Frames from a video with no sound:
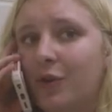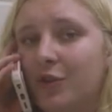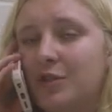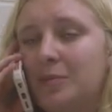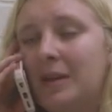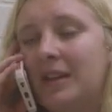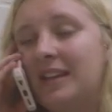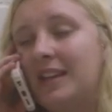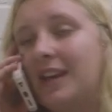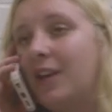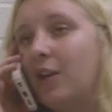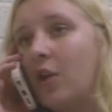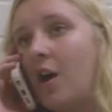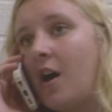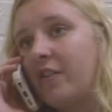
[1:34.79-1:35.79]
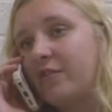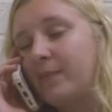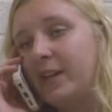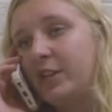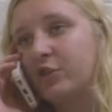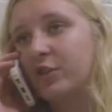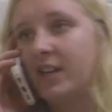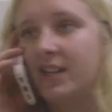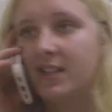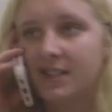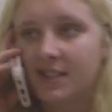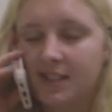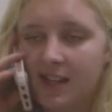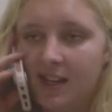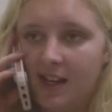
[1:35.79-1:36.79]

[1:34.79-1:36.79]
ultimately kill off my trees.